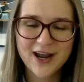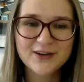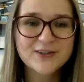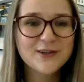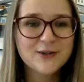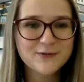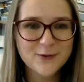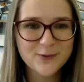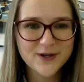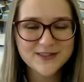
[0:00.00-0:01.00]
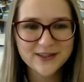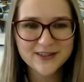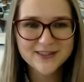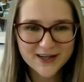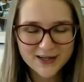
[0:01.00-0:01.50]
and look forward to
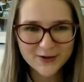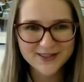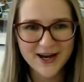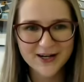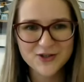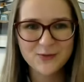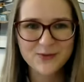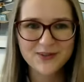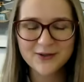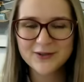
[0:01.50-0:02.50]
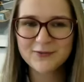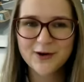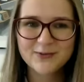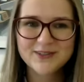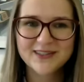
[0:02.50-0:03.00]
continuing to catch up with you in the
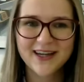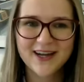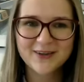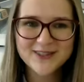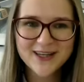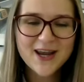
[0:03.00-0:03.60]
run up to the Games